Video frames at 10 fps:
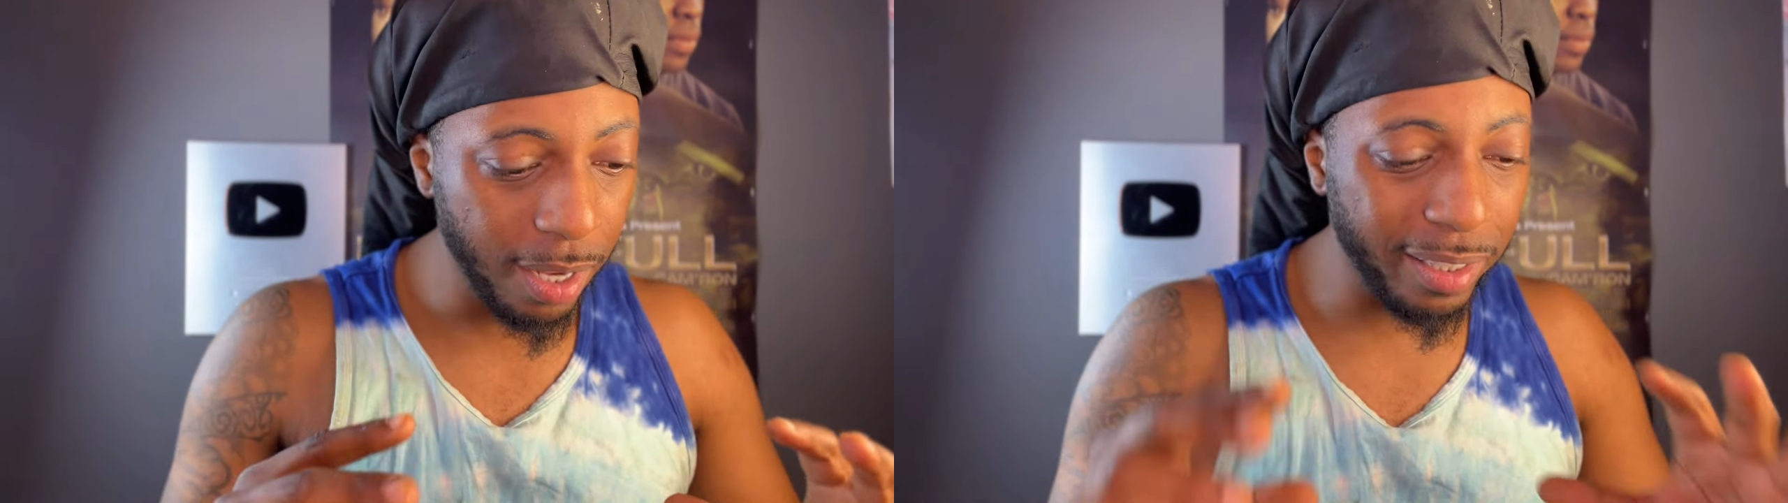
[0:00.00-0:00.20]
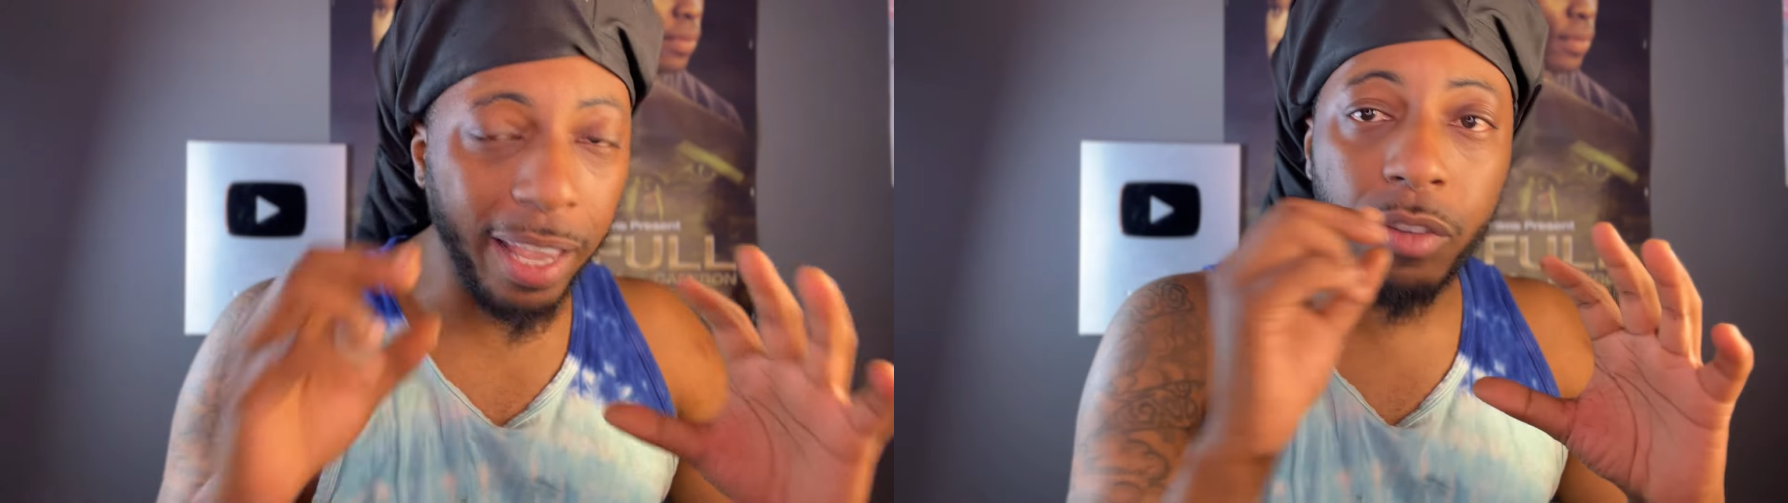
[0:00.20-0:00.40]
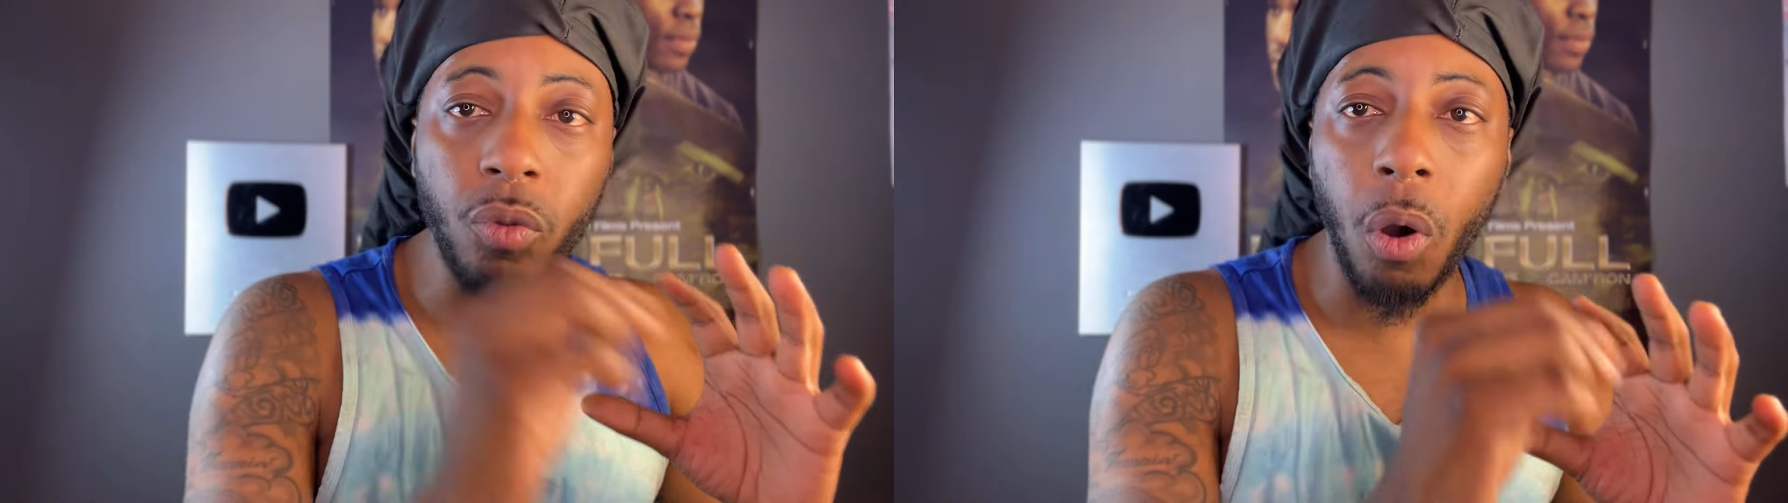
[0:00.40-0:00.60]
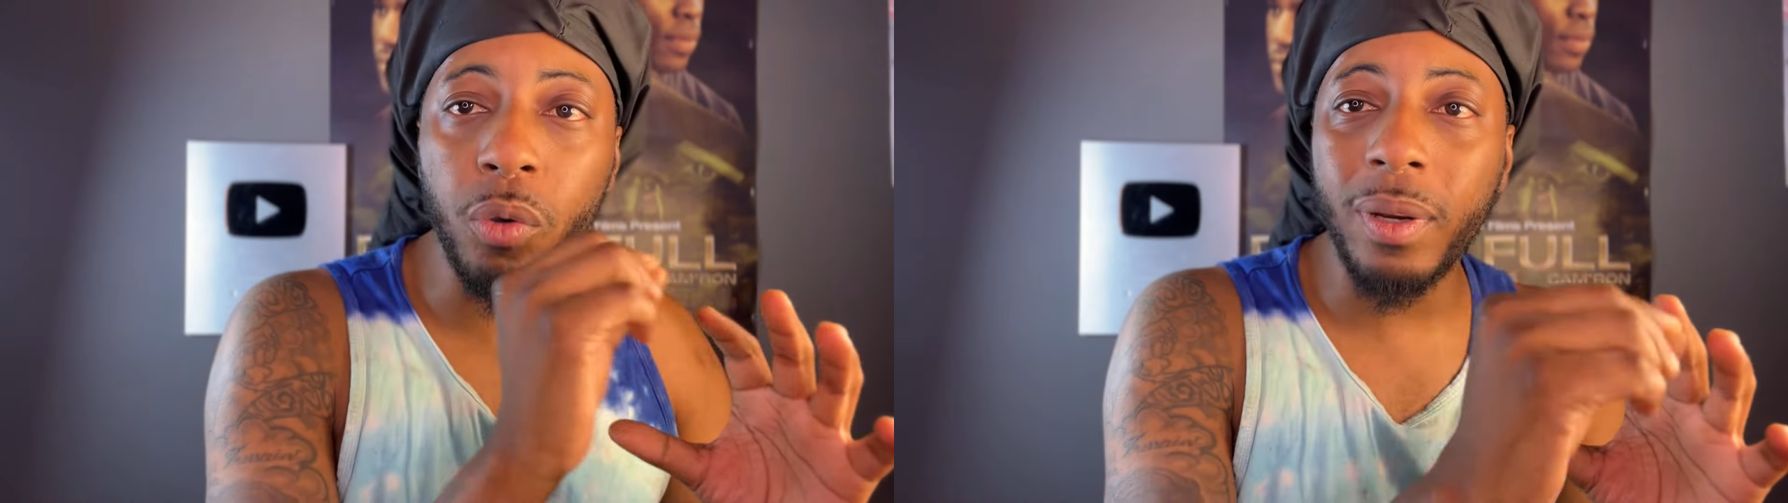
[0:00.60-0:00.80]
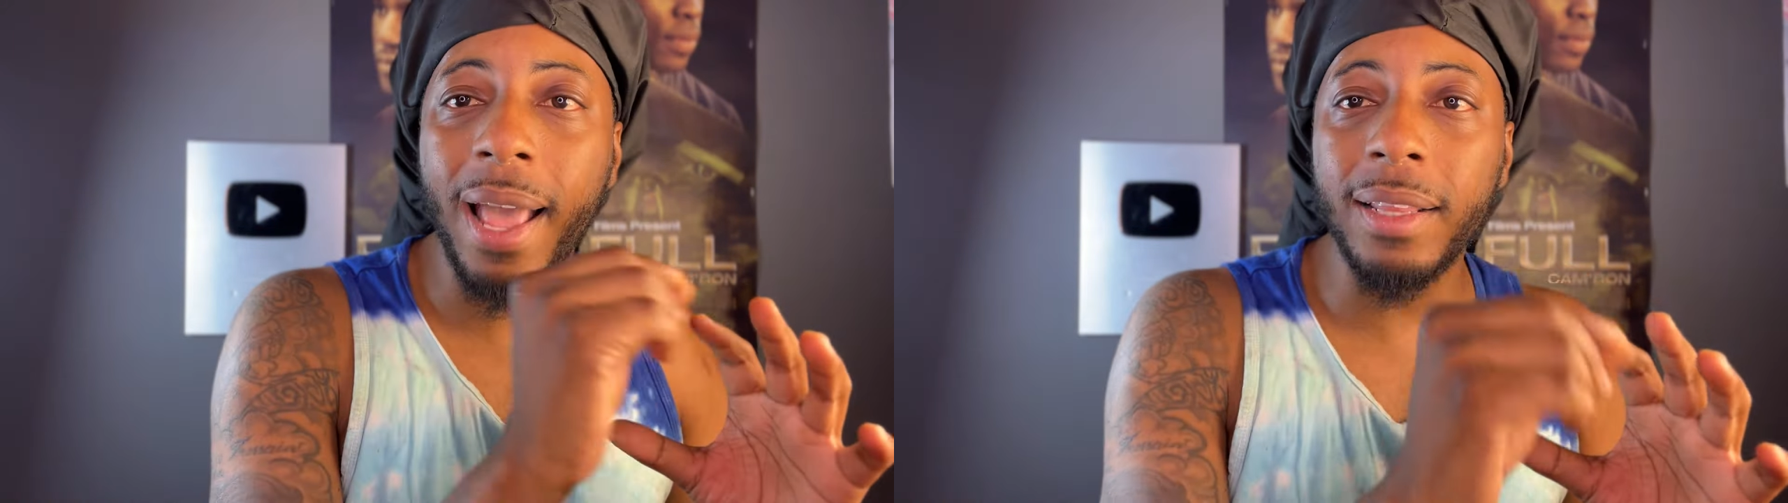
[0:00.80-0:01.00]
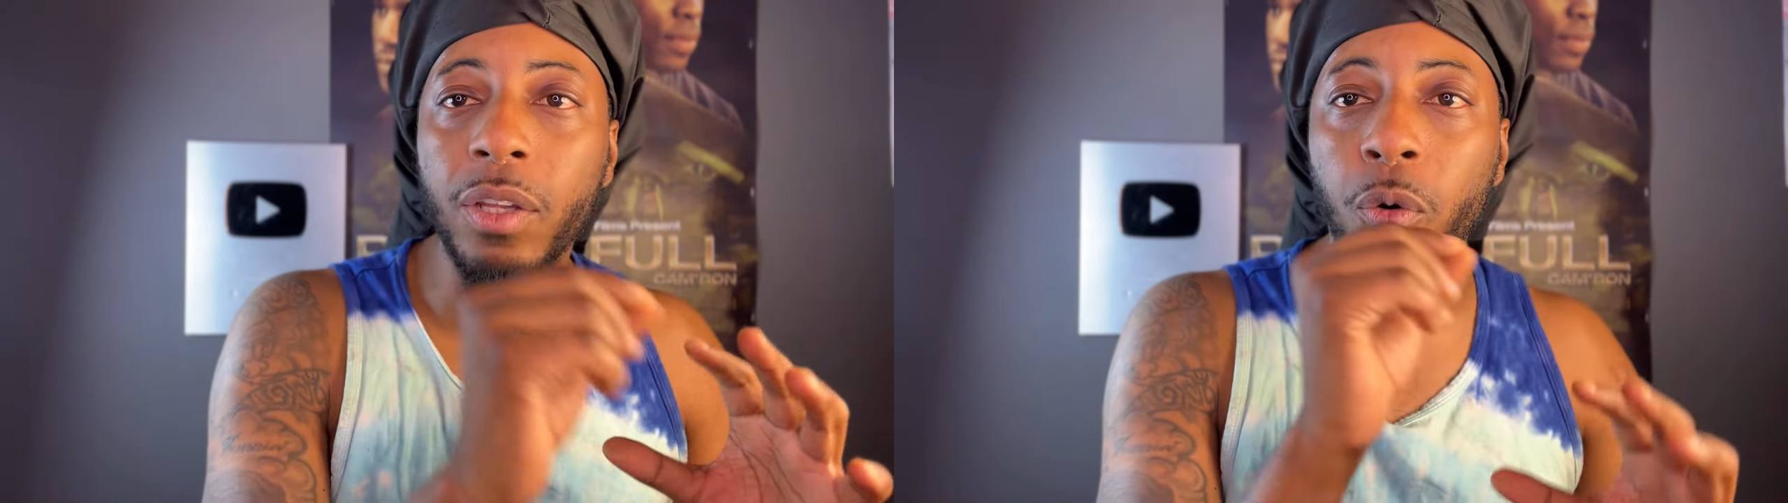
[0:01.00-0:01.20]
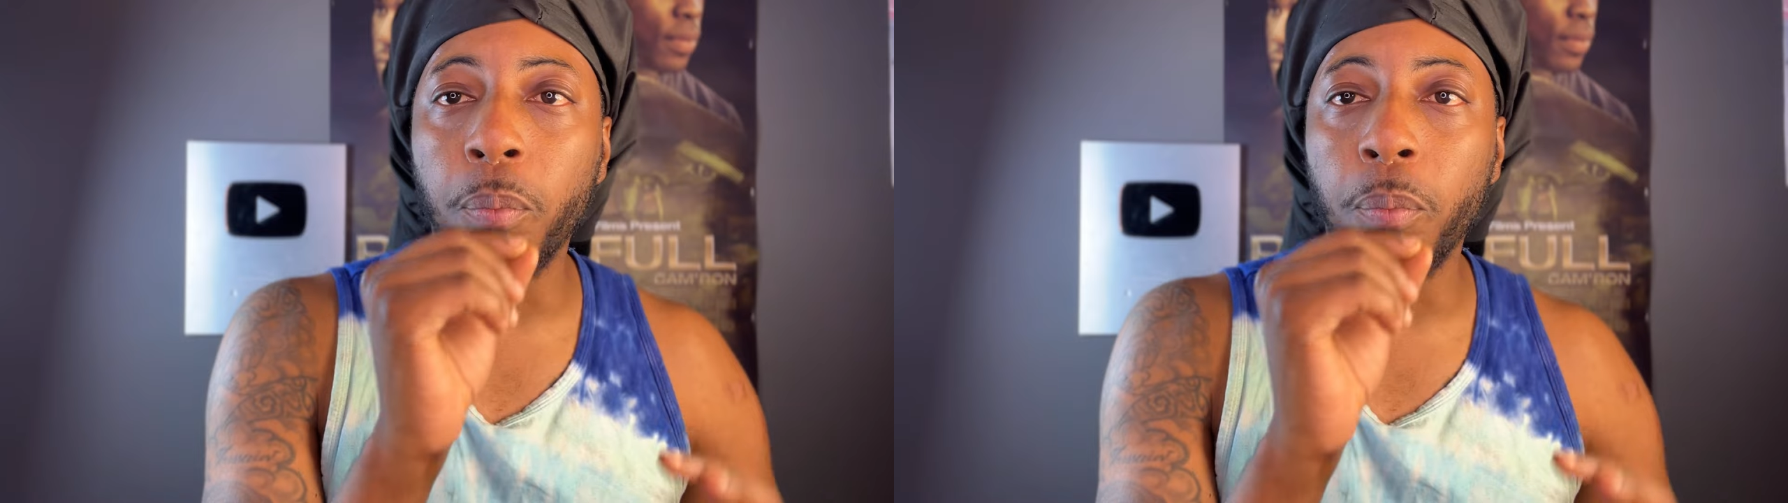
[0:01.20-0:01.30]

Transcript: they throw you that little